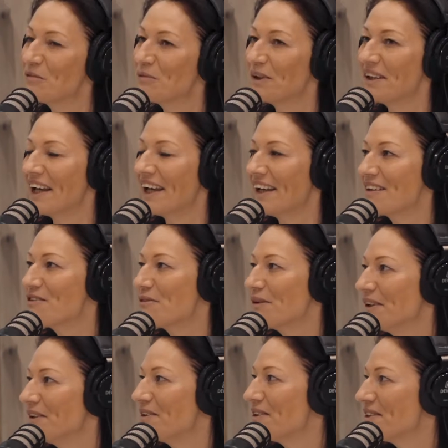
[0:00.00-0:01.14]
So, but
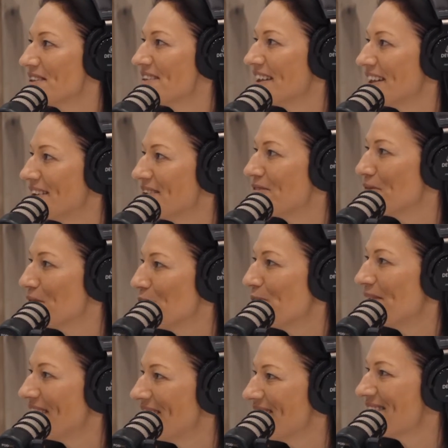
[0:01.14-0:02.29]
actually, you just had to
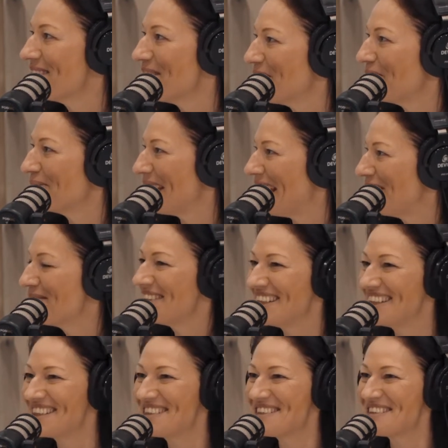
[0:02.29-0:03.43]
replace the
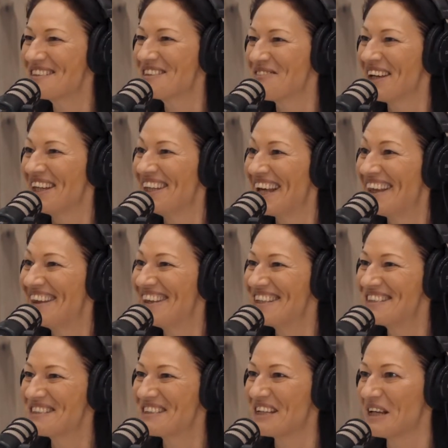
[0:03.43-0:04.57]
outdated system, and then
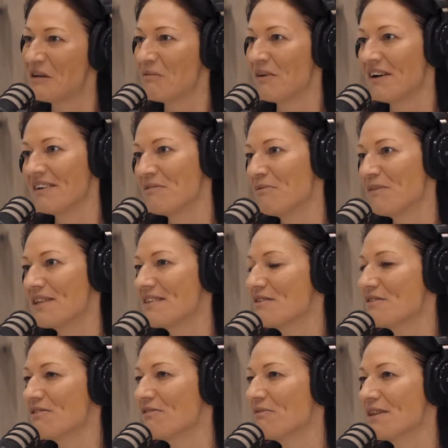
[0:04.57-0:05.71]
this came on. Must
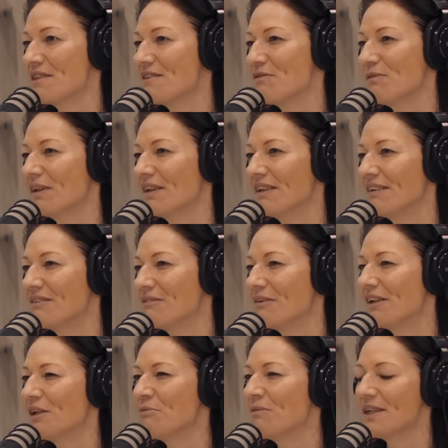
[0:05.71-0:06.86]
have been
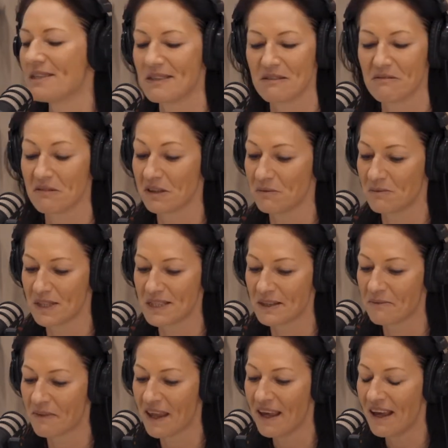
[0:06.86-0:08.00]
really amazing, really
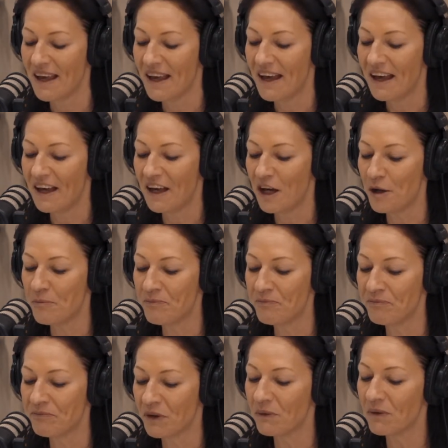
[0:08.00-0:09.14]
amazing.
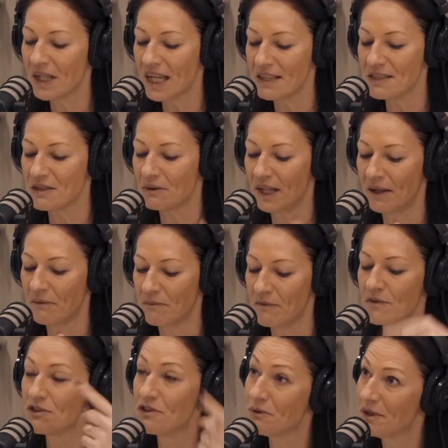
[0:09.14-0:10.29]
Okay, so then
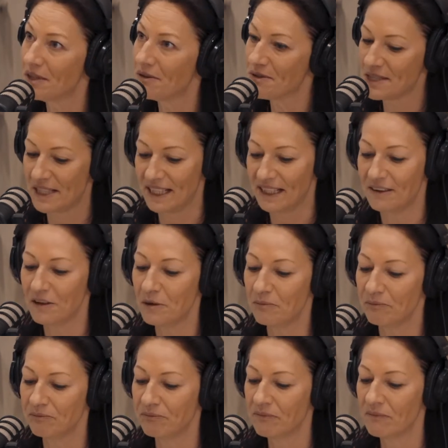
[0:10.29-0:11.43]
2 years later,
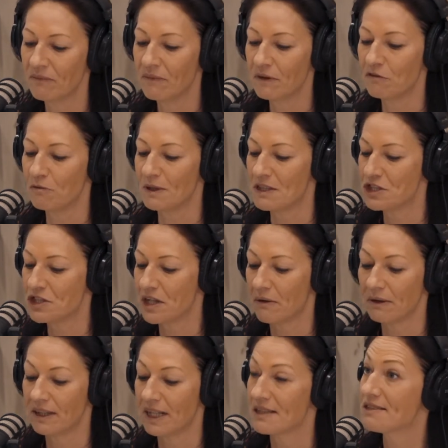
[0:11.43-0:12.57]
you've been
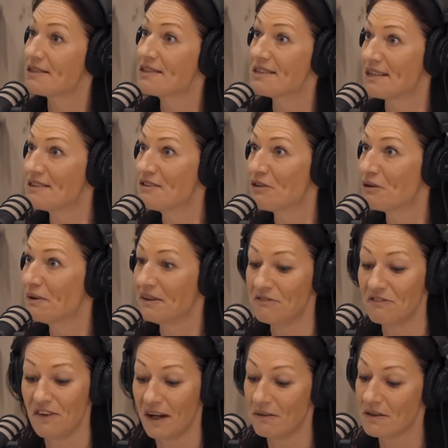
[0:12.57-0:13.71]
sharing that success story
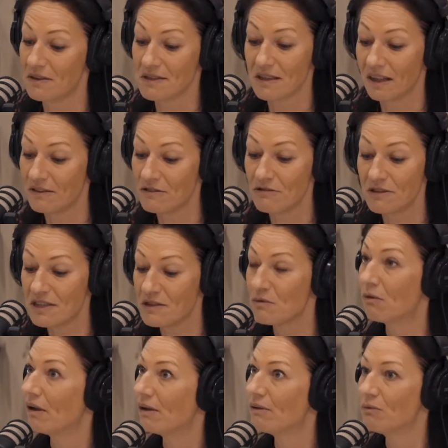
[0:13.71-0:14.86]
in various countries
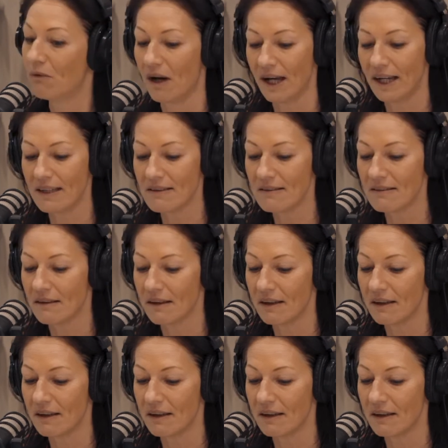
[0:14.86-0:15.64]
worldwide.